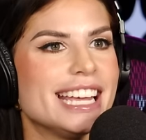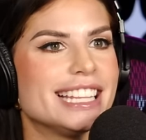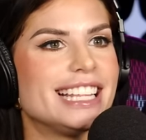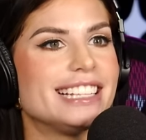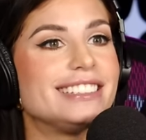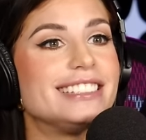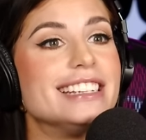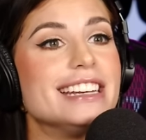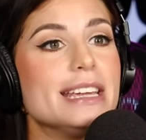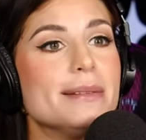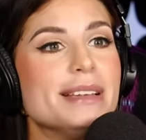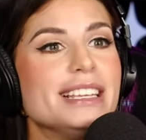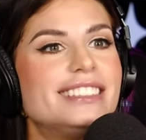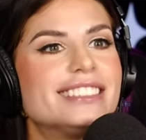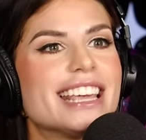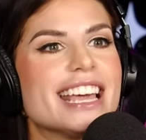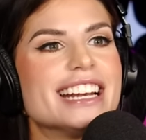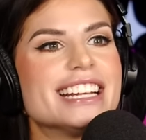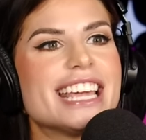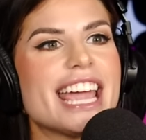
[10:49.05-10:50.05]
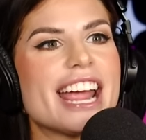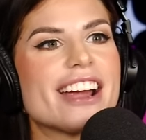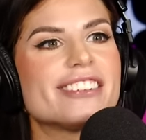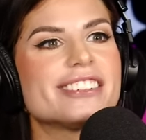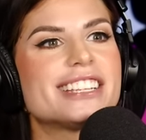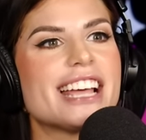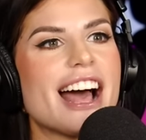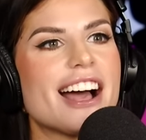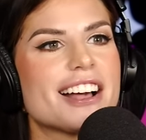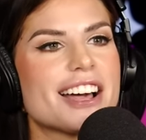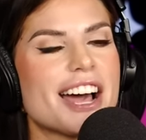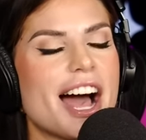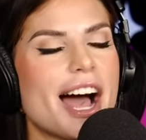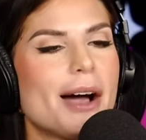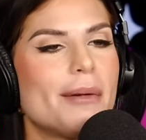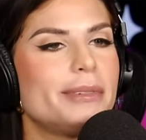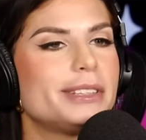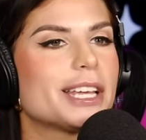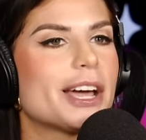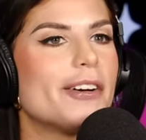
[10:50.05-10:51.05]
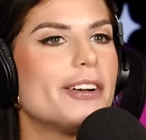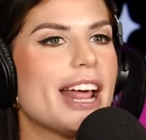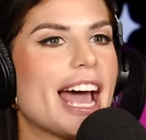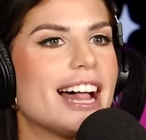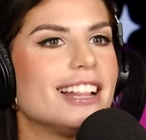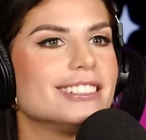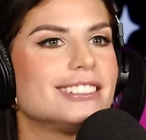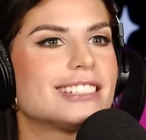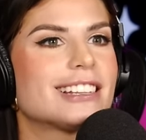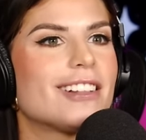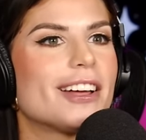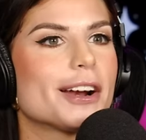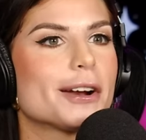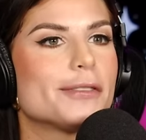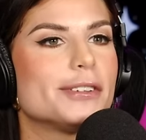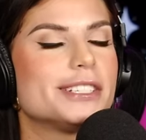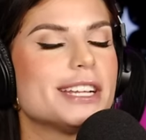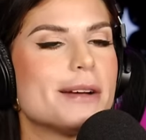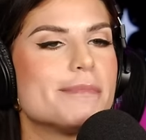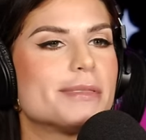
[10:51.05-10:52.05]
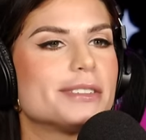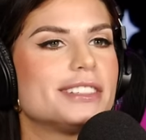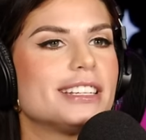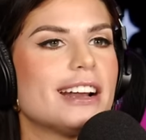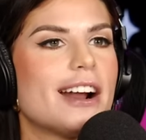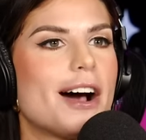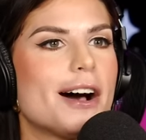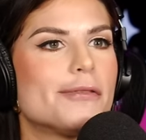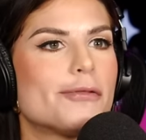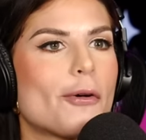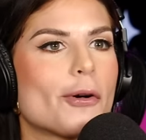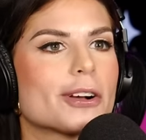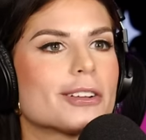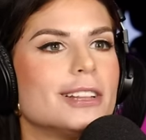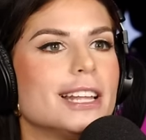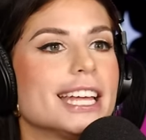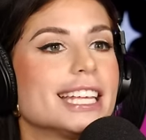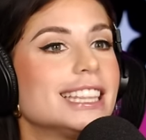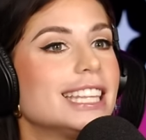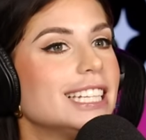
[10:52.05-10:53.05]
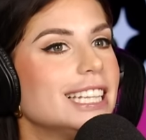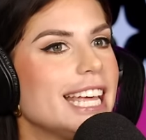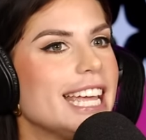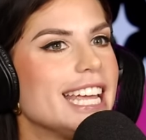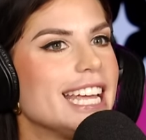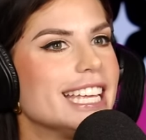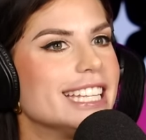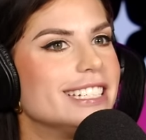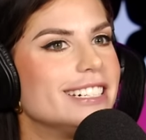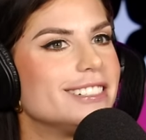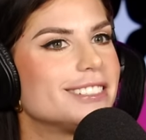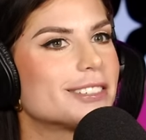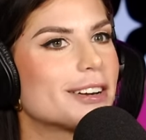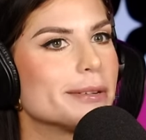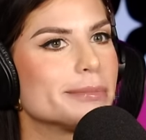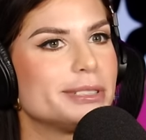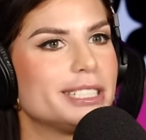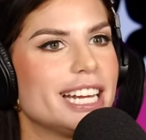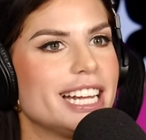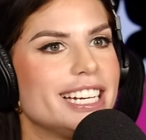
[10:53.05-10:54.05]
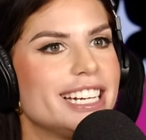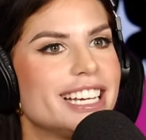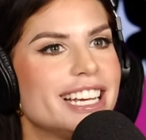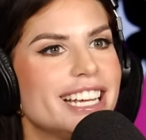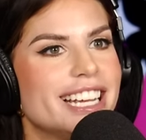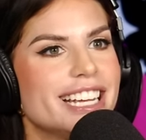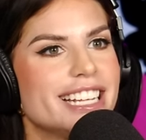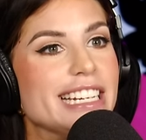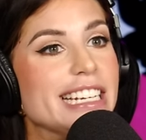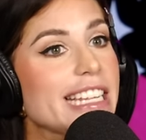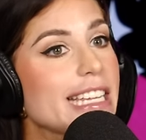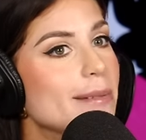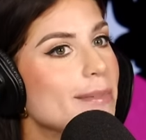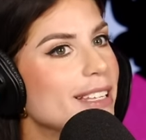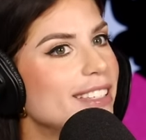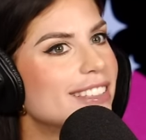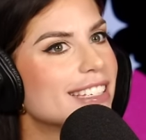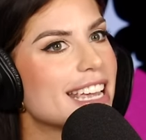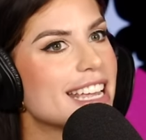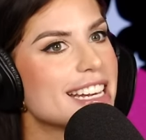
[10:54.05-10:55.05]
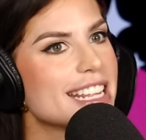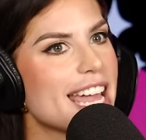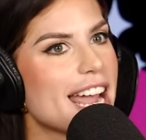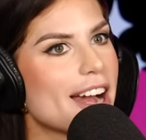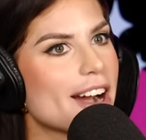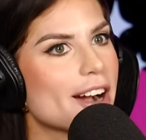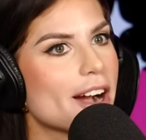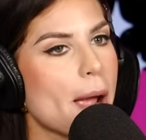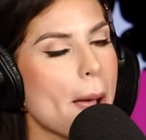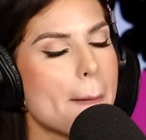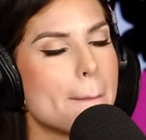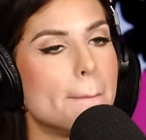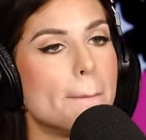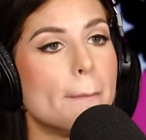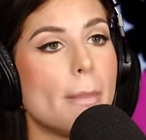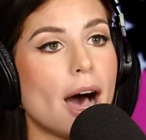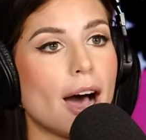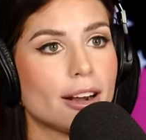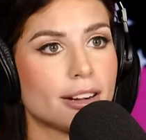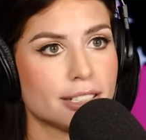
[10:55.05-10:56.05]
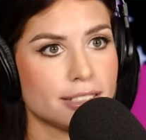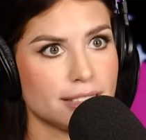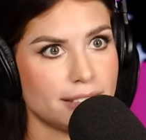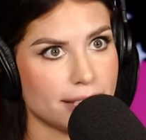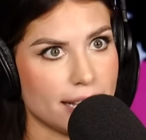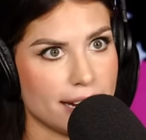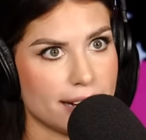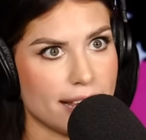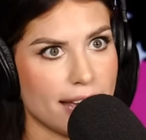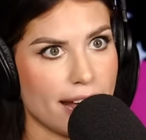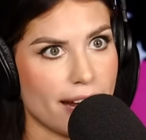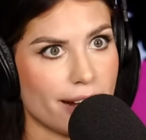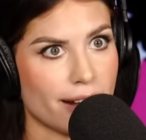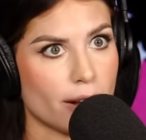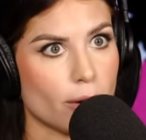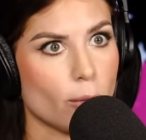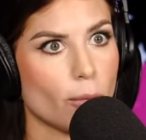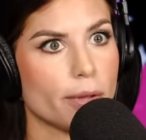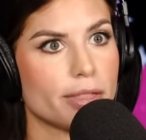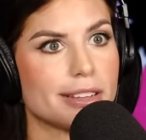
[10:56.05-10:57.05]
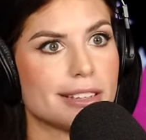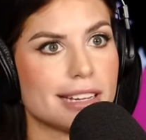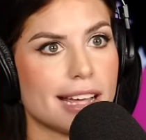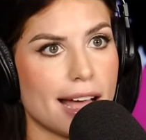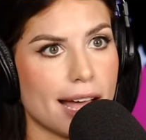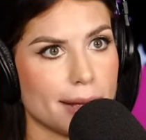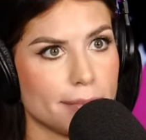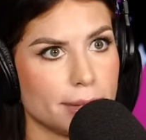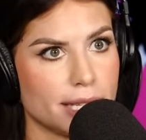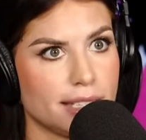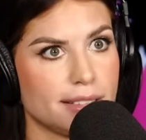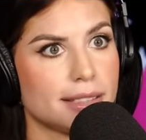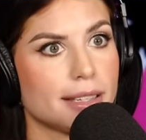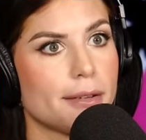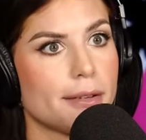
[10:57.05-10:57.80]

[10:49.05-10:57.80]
That's nimiskincare.com with code Alex Clark for 10% off or click the link in the description. Nimi Skincare, modern skincare with timeless